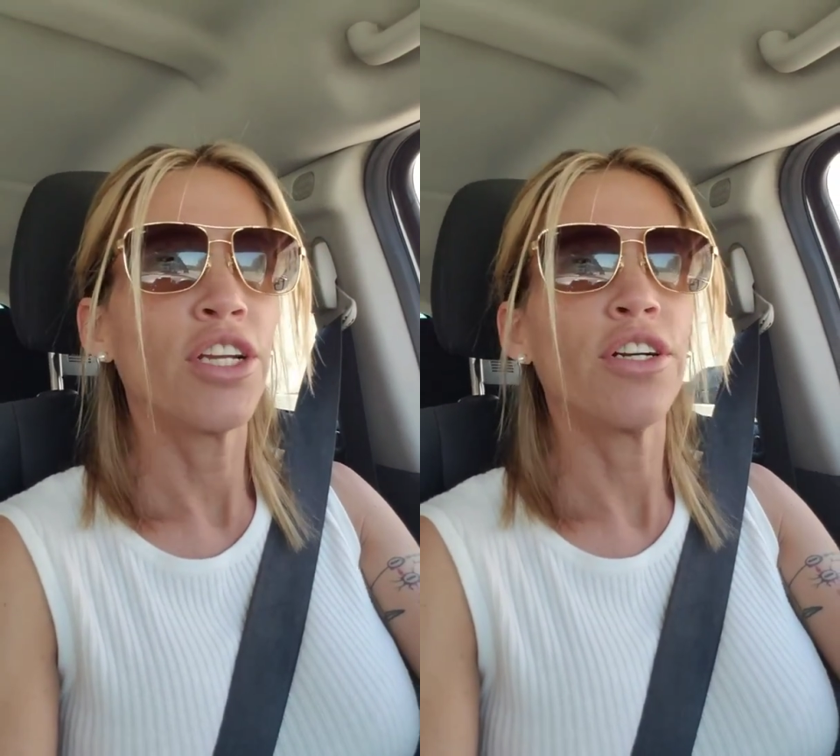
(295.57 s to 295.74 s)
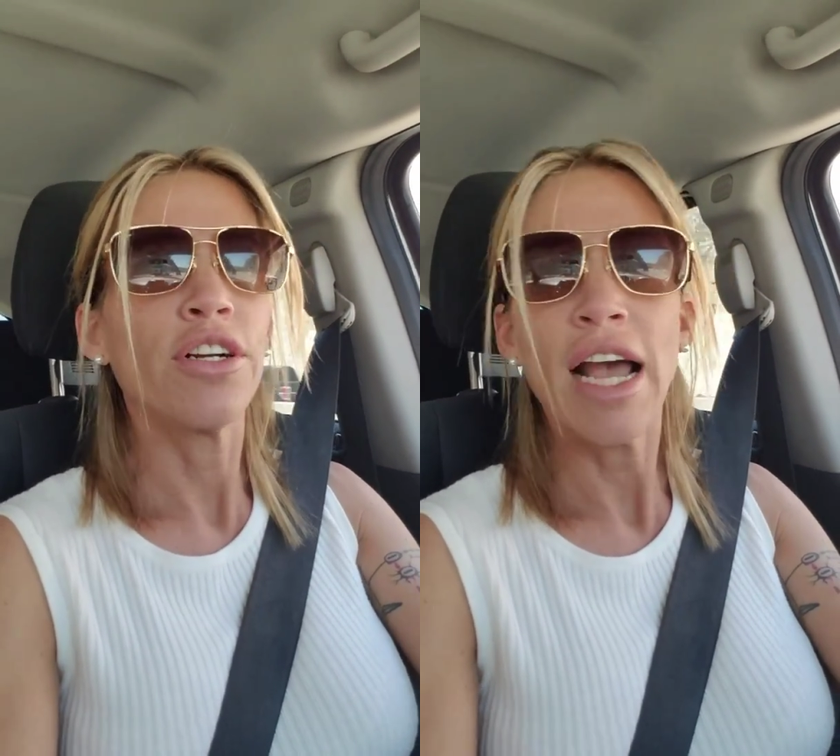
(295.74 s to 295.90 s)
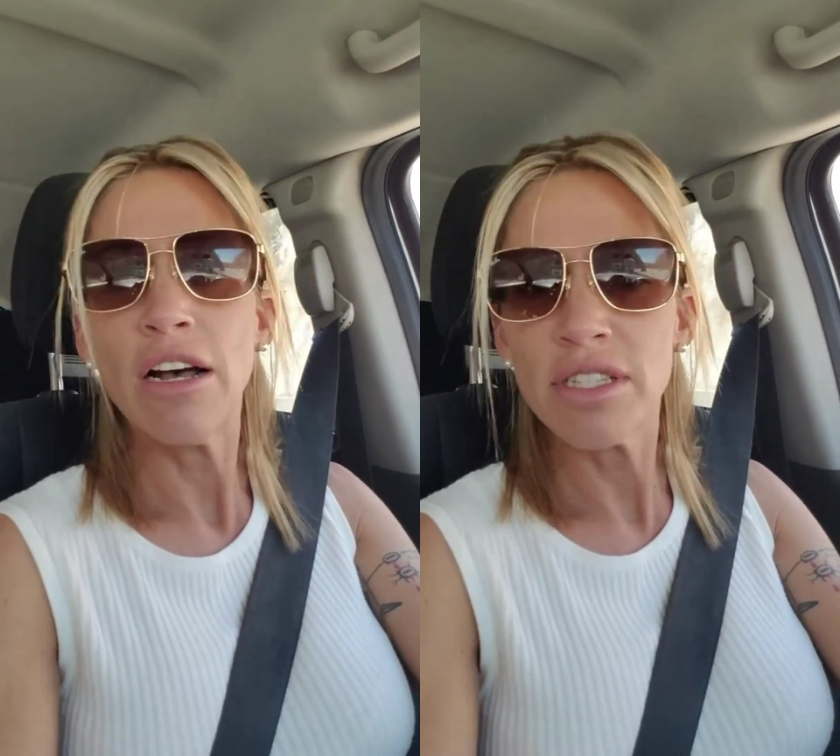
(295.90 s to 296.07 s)

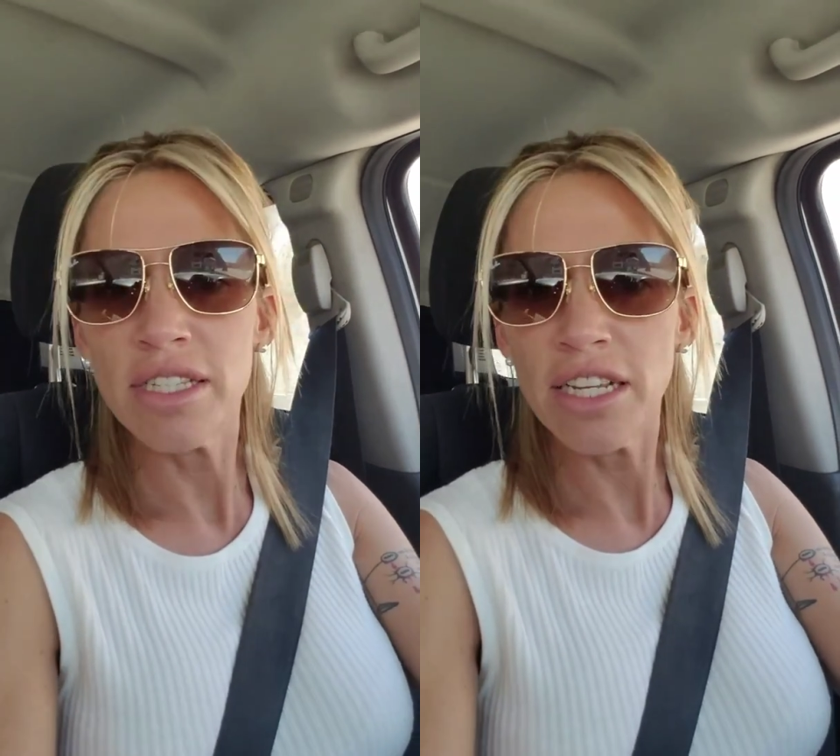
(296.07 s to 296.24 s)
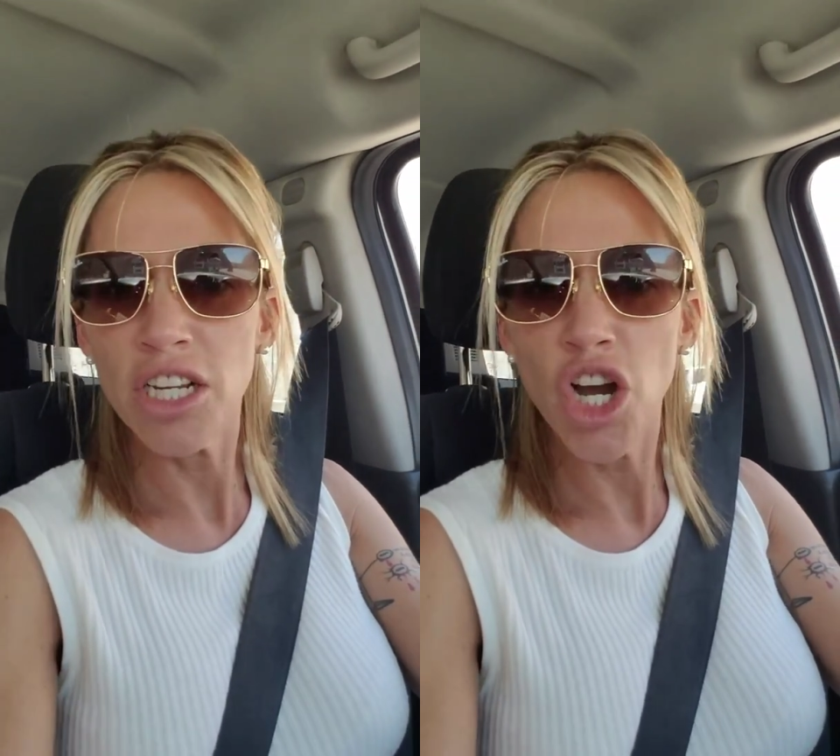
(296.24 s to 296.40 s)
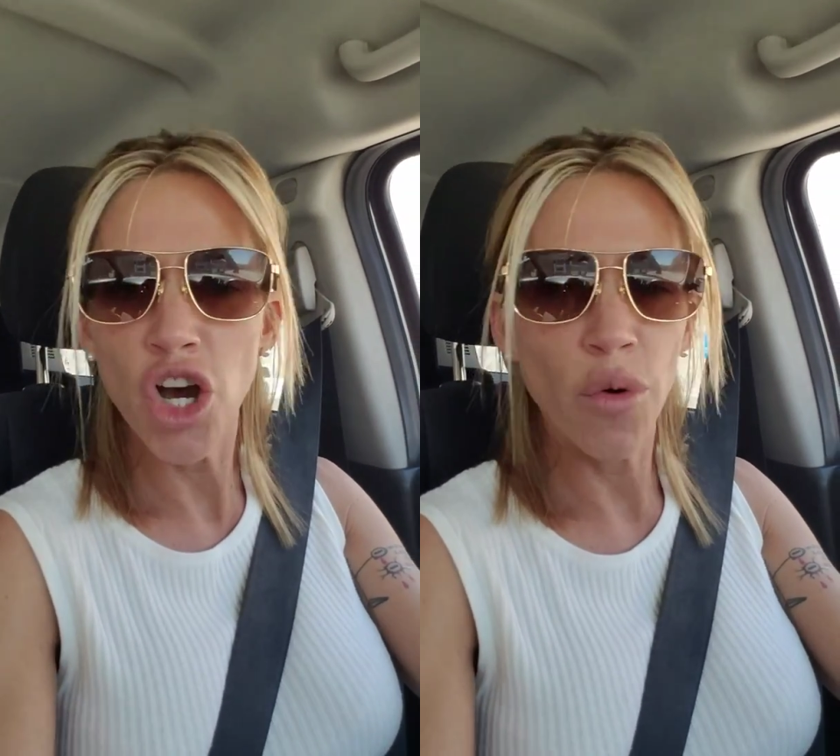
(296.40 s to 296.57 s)
your house is
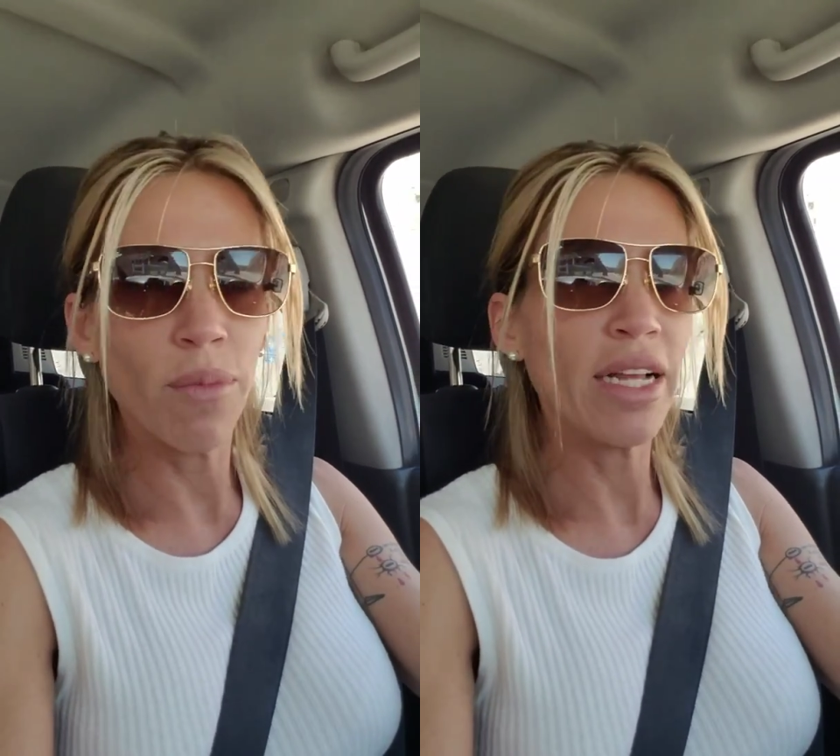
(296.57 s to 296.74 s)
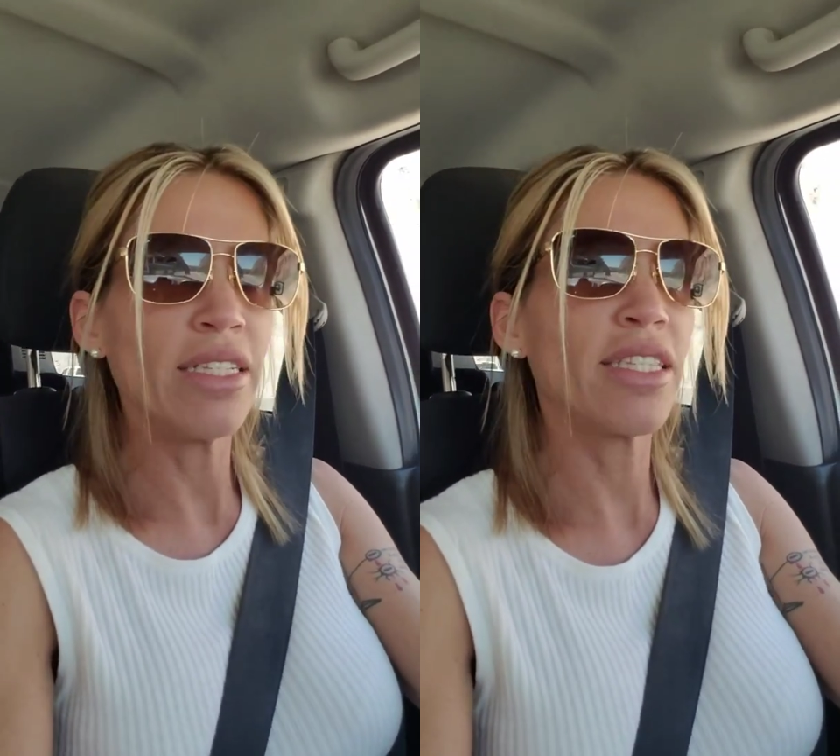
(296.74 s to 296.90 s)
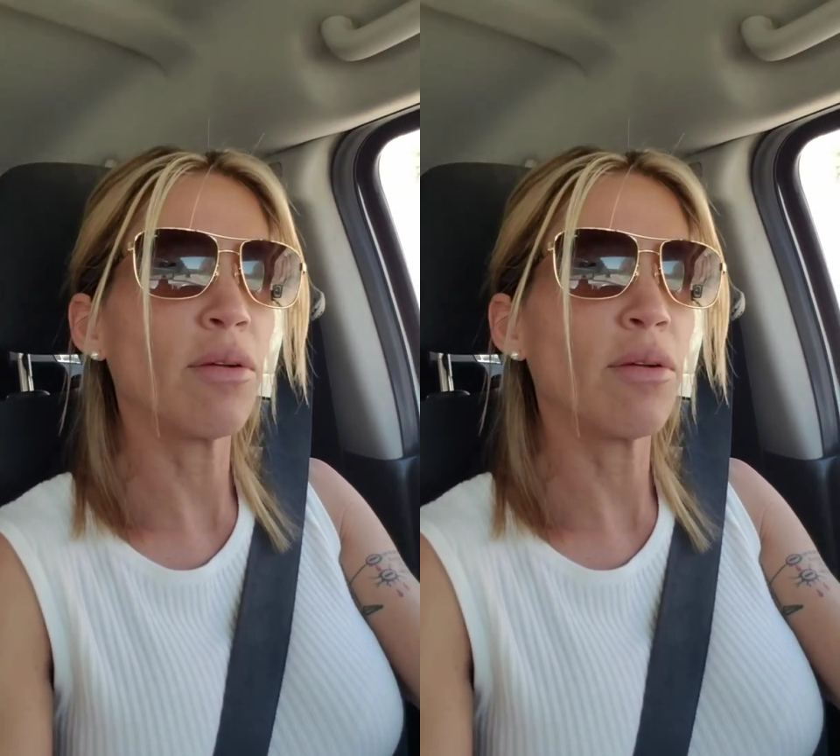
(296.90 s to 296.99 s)
at home and